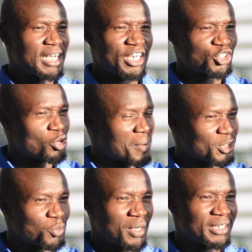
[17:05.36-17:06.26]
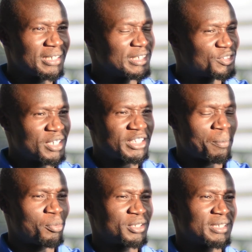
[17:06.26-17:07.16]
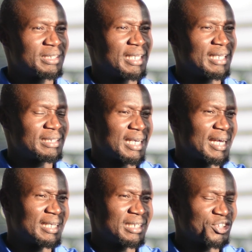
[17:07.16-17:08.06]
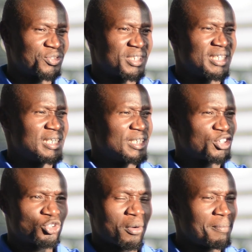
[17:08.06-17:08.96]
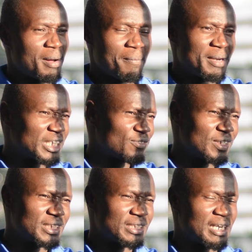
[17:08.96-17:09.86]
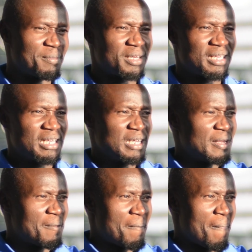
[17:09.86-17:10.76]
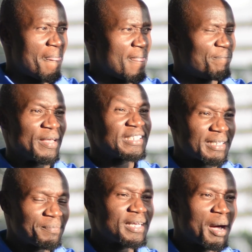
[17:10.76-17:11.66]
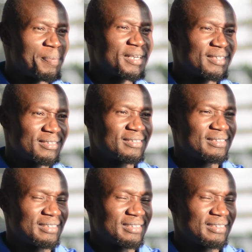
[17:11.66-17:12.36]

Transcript: Akina Showmax, who are literally supporting the entire industry. Netflix is coming. There is something happening.